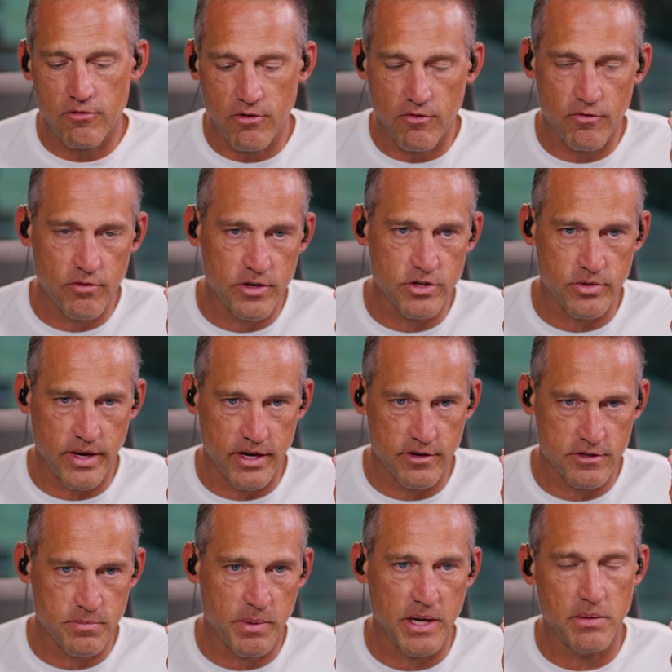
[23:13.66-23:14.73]

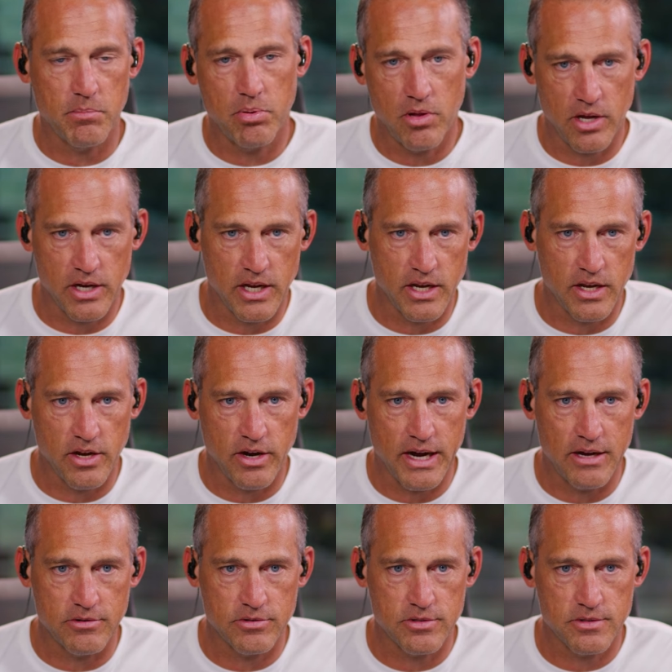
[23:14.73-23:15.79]
refrigerators being plugged into your
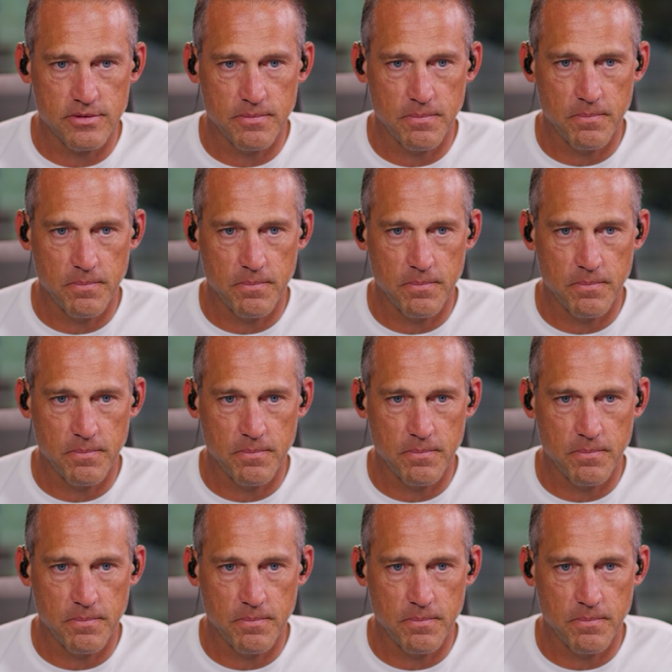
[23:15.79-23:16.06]
house